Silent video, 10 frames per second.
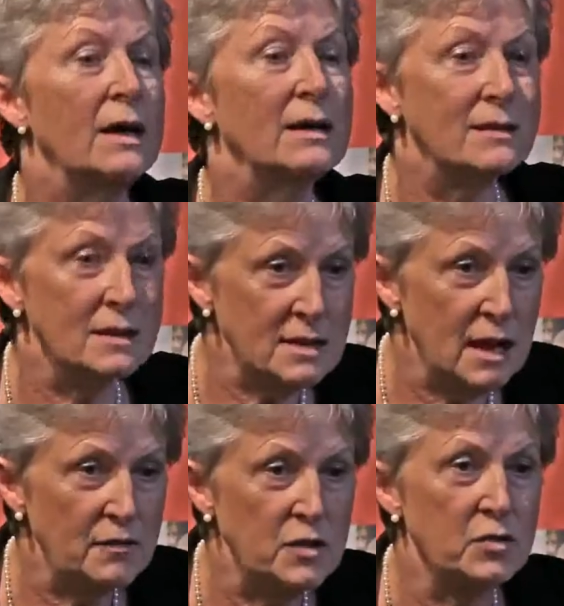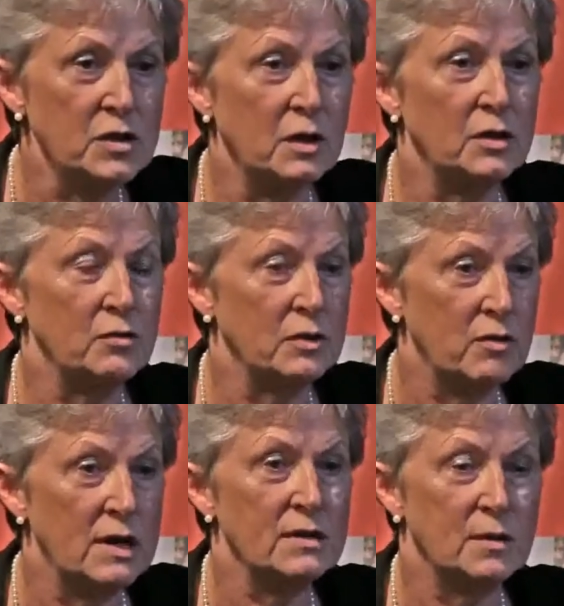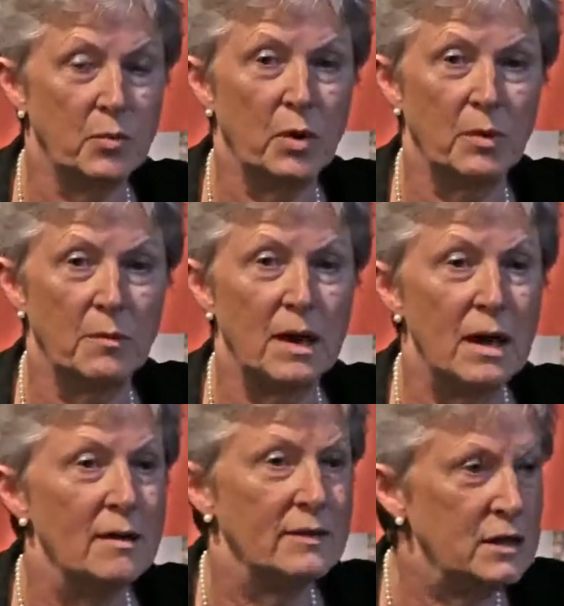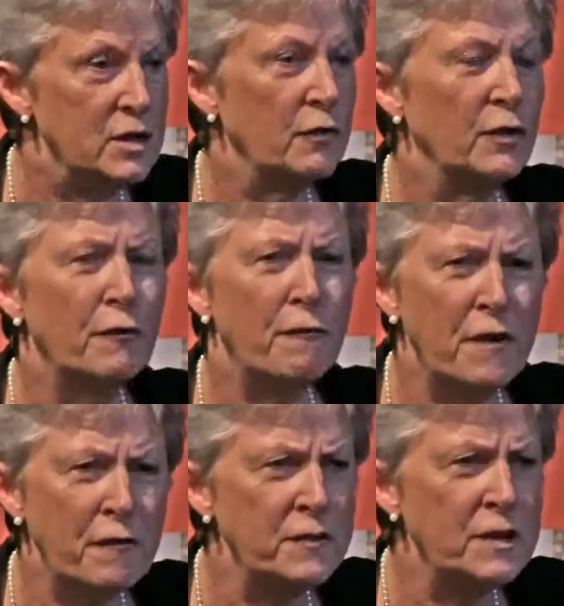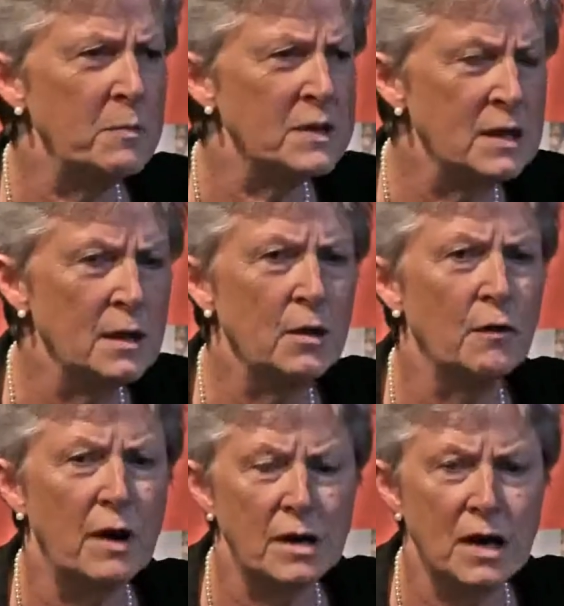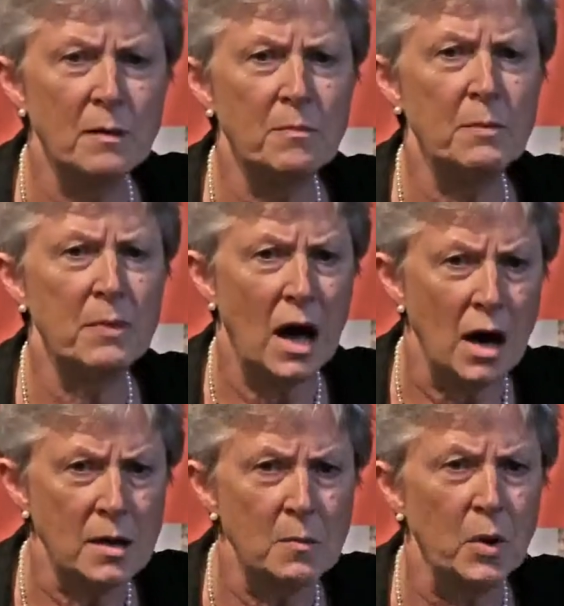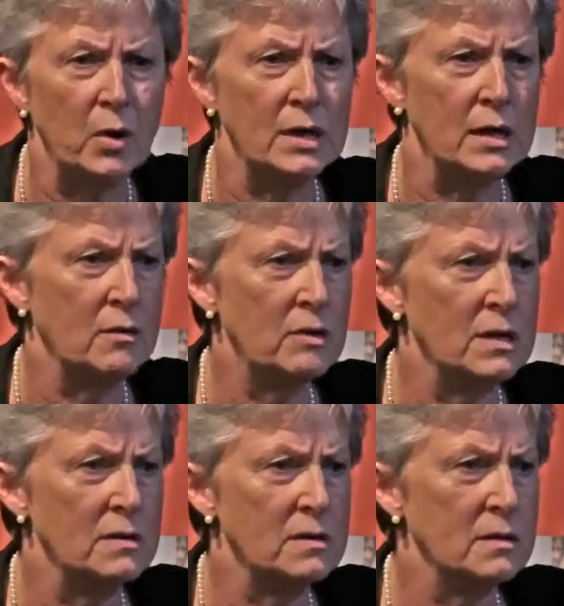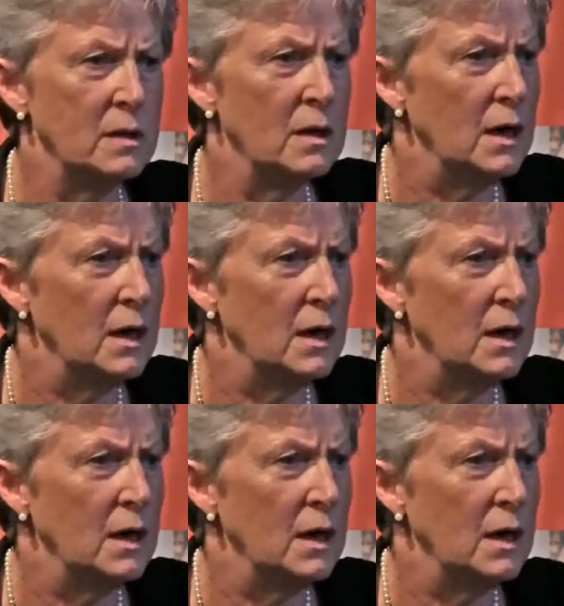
It does have to start to address the problem that you've got 50% of young people unemployed increase,